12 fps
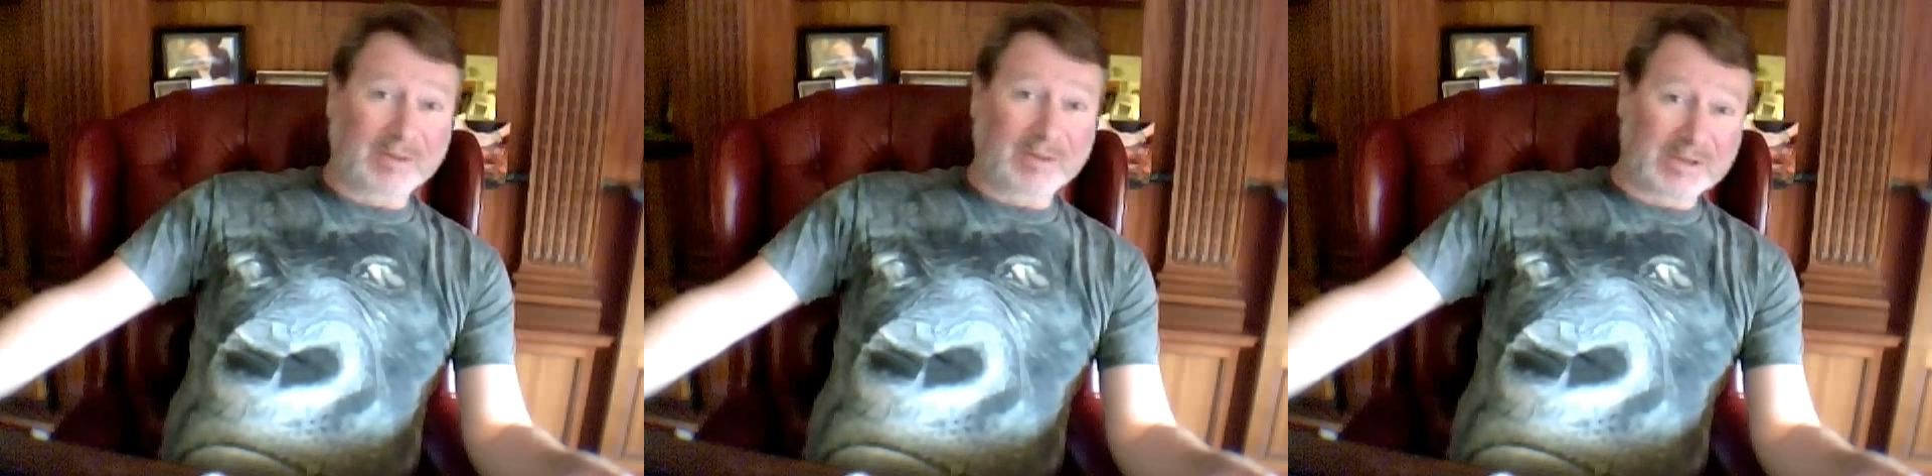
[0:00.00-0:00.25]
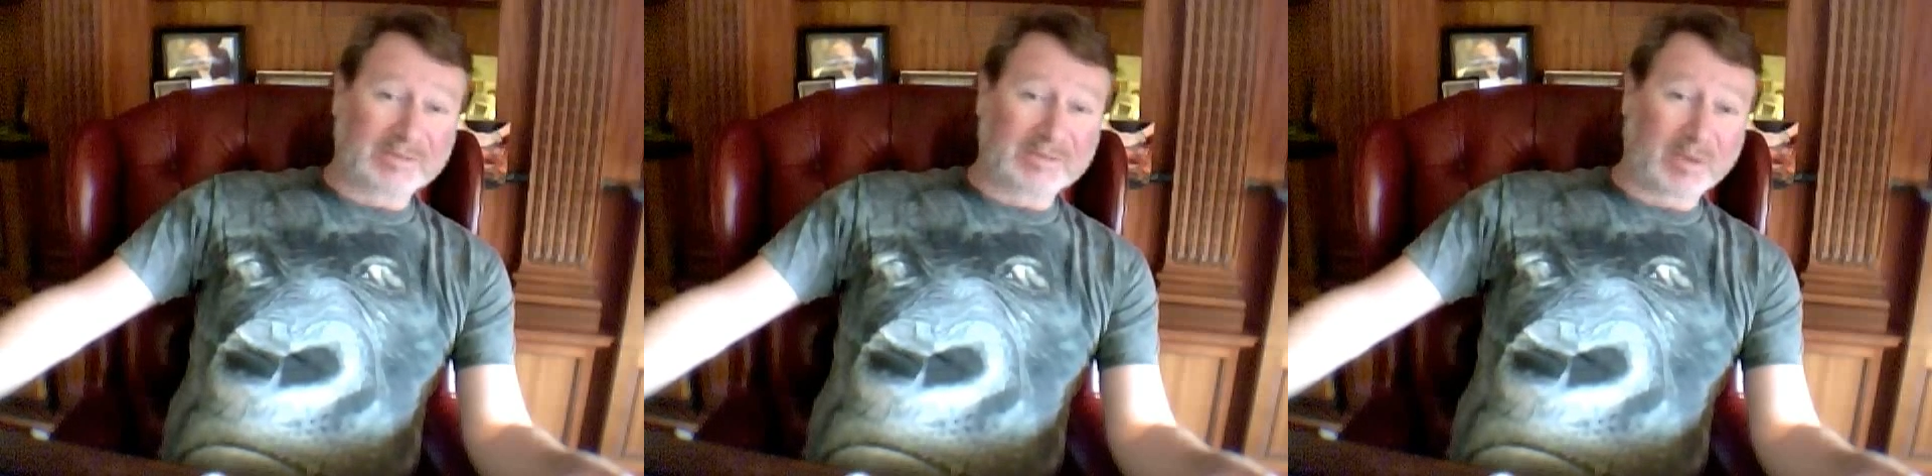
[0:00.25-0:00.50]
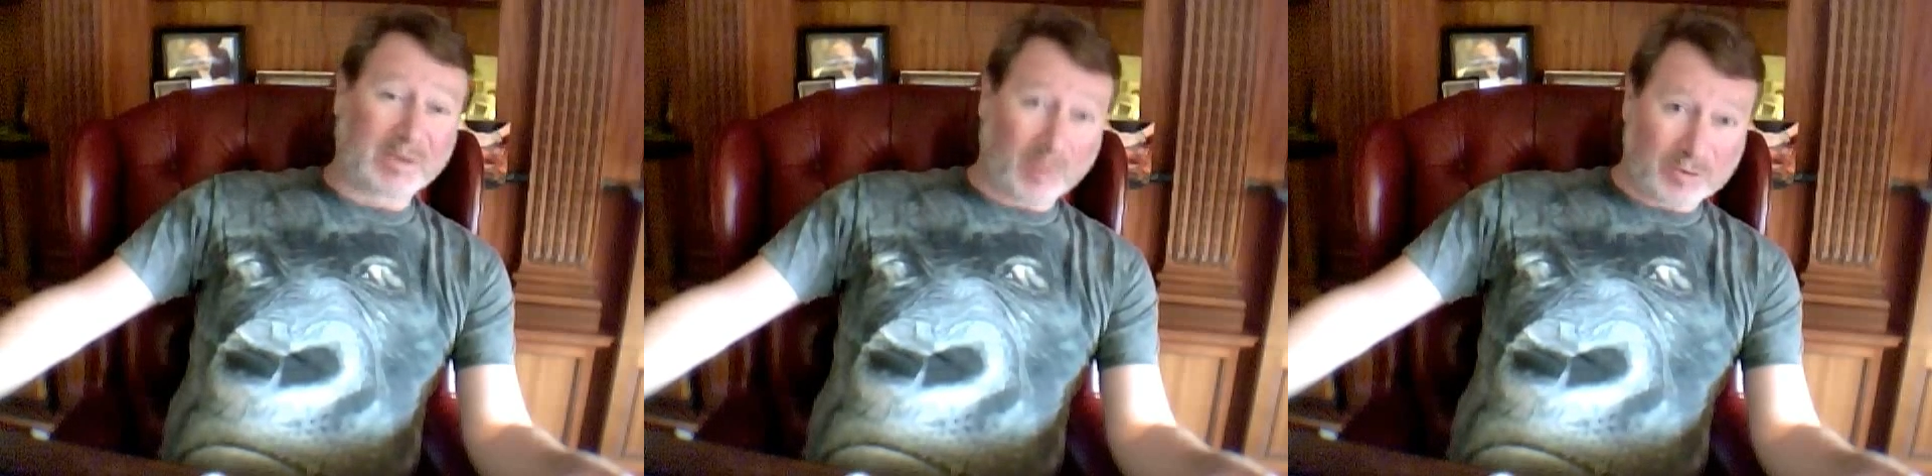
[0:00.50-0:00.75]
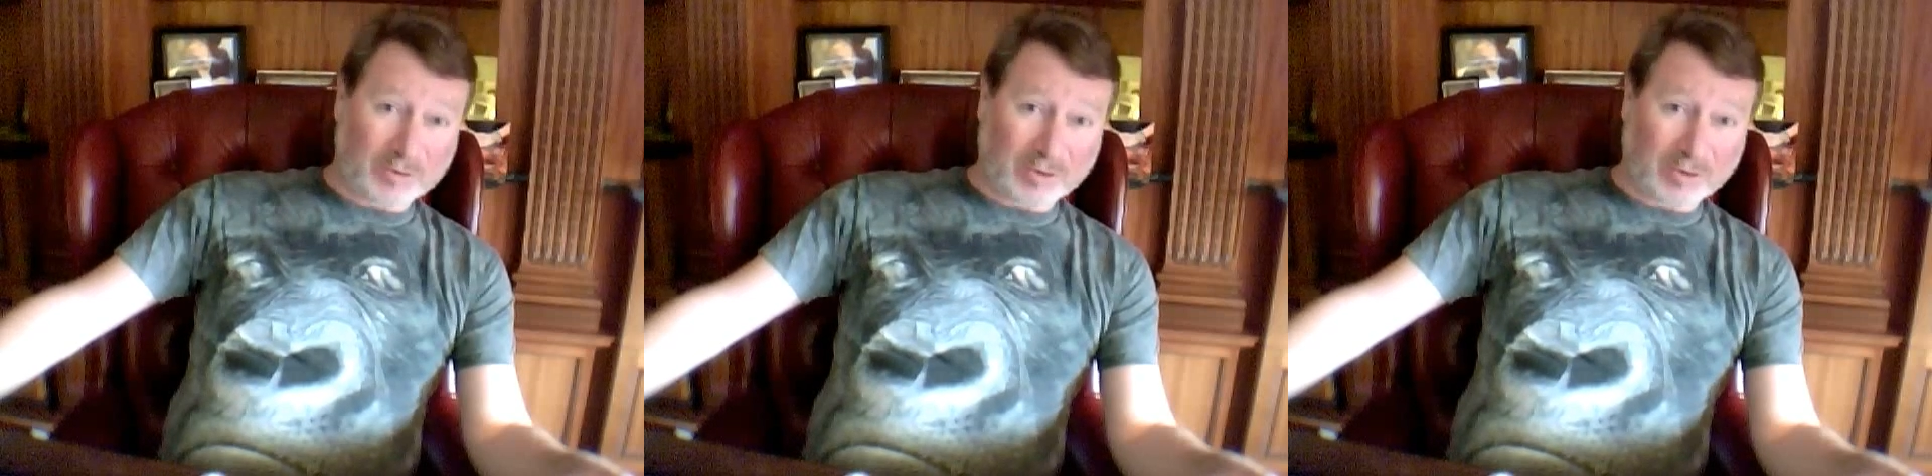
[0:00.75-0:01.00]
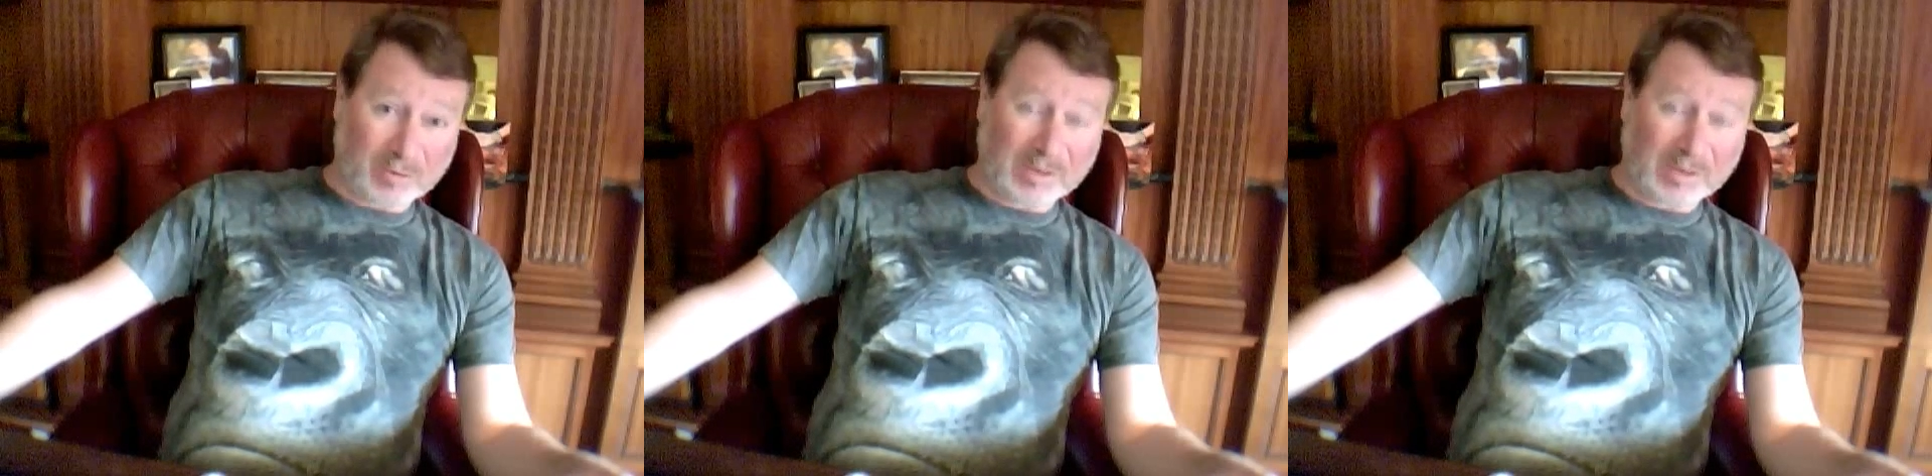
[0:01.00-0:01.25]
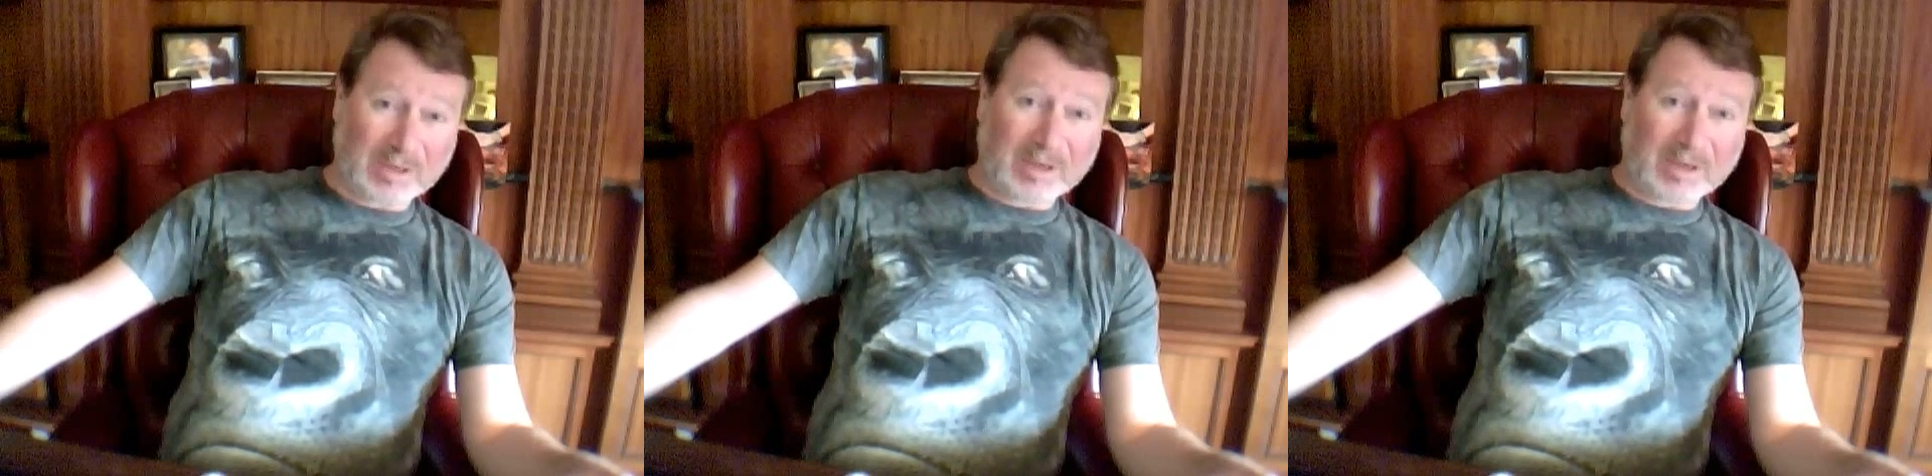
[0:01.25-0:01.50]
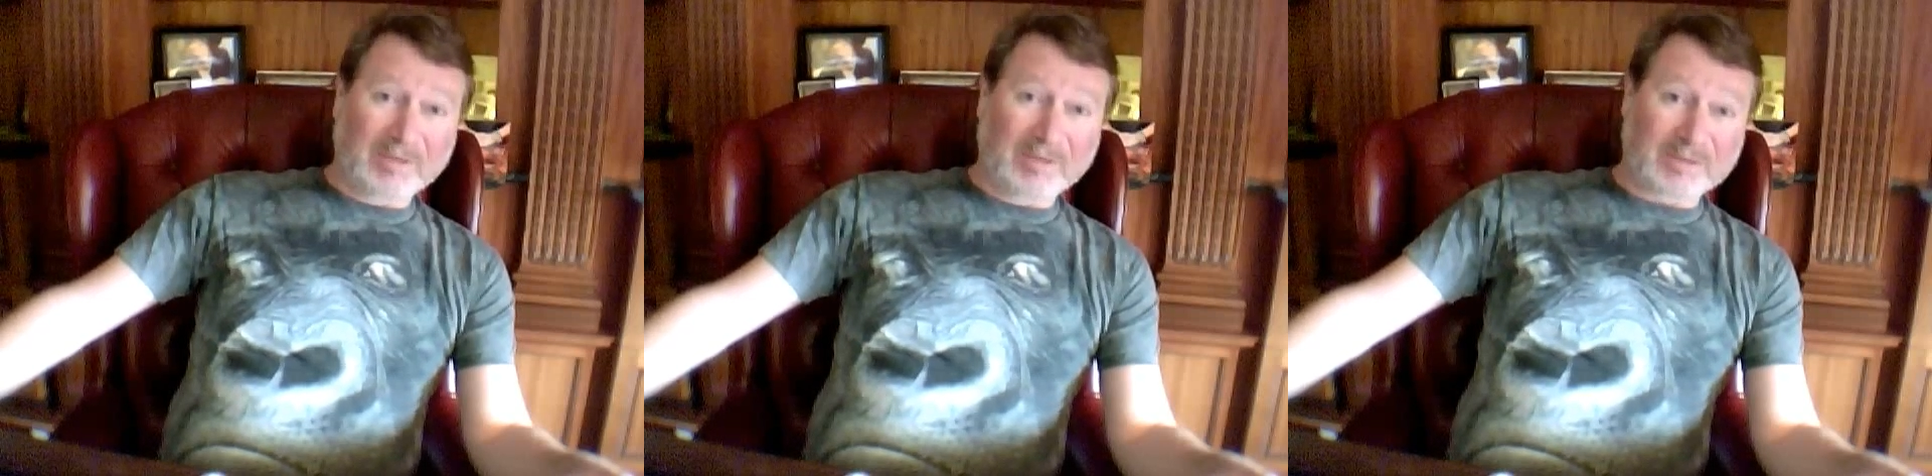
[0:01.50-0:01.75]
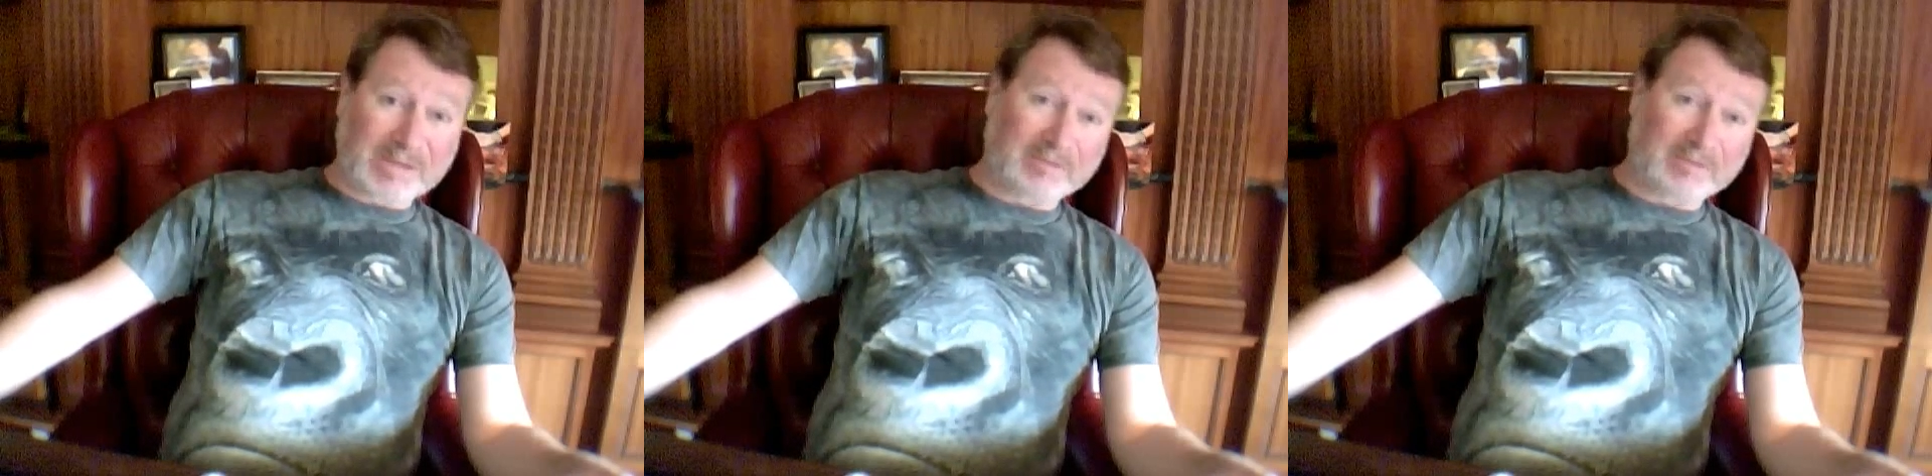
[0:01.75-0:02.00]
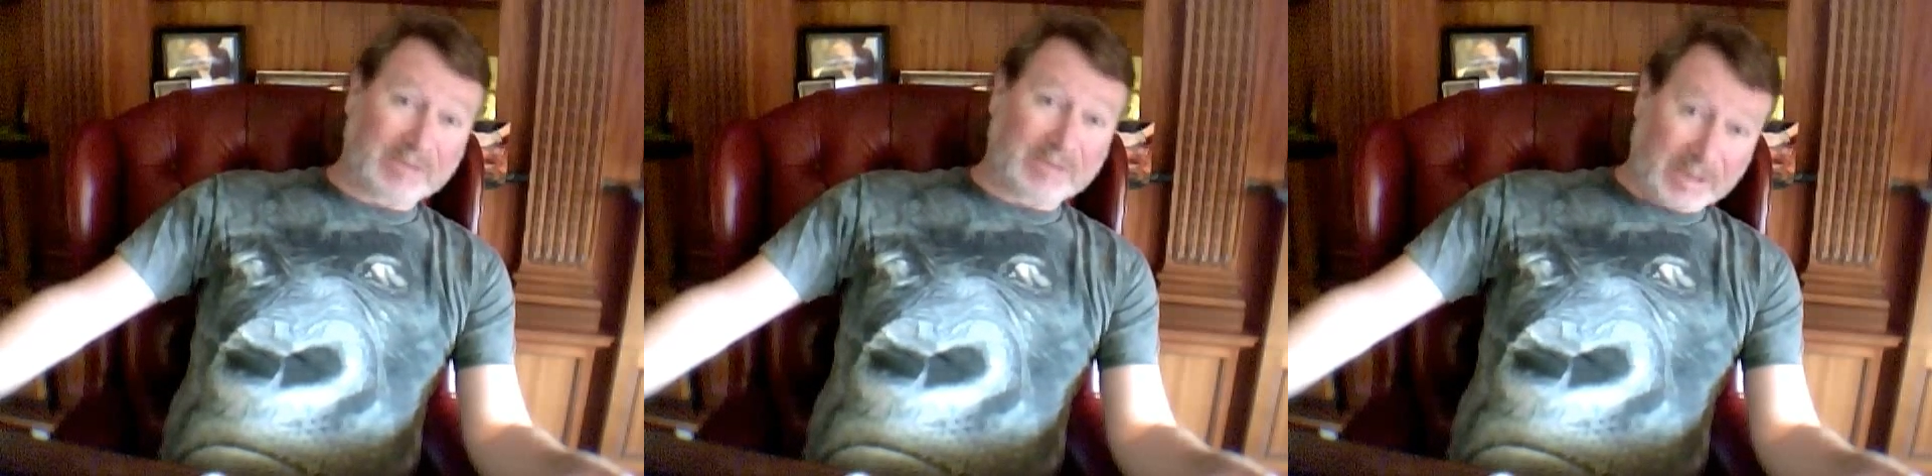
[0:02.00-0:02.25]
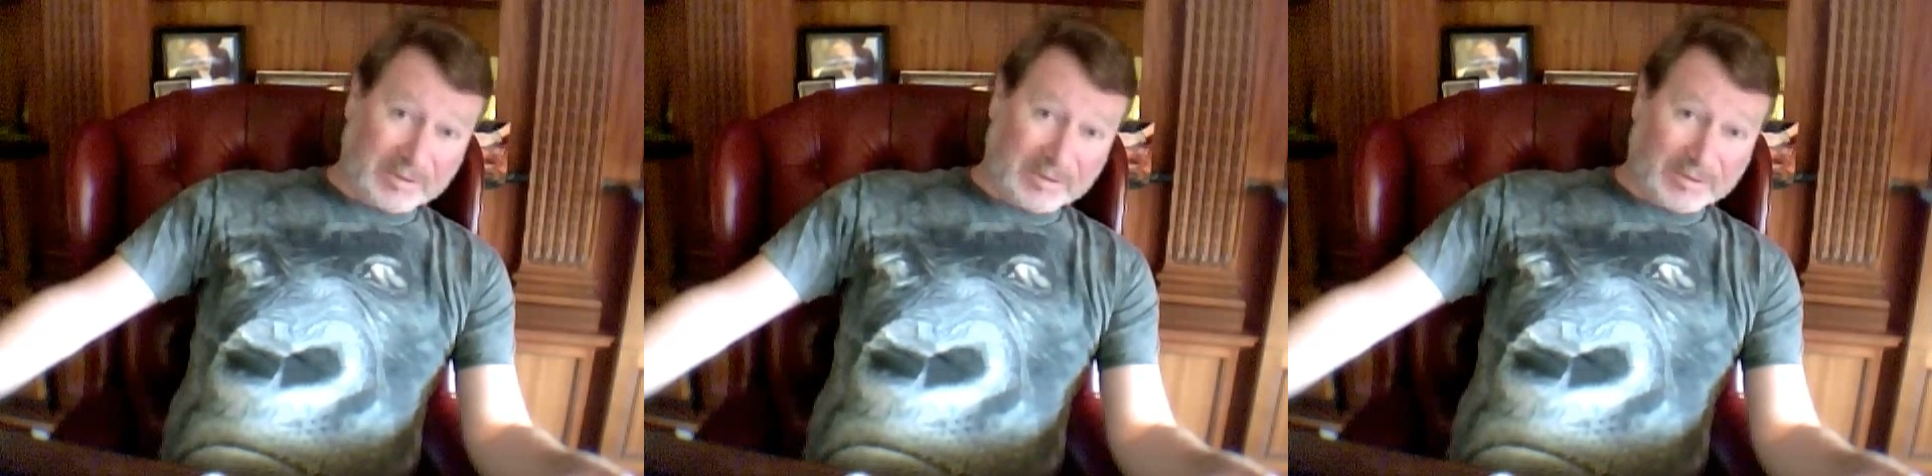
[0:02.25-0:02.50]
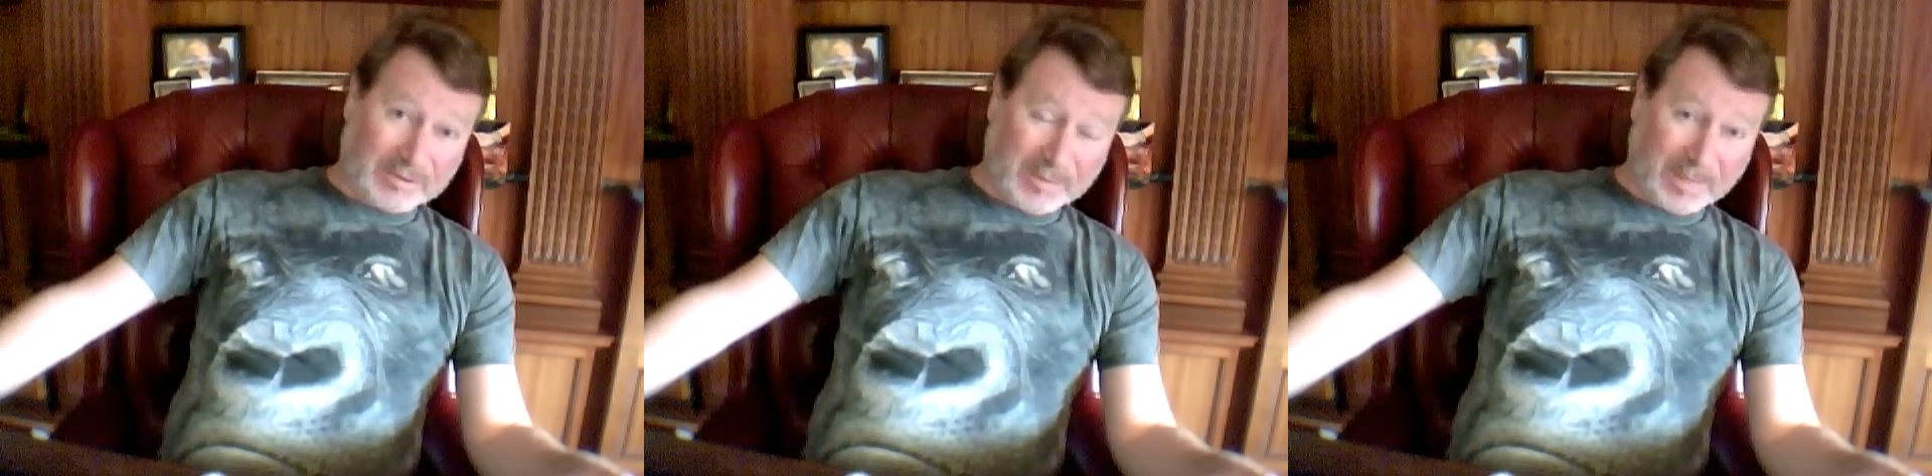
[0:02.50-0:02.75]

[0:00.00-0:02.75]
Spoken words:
the rest of my wardrobe for several years.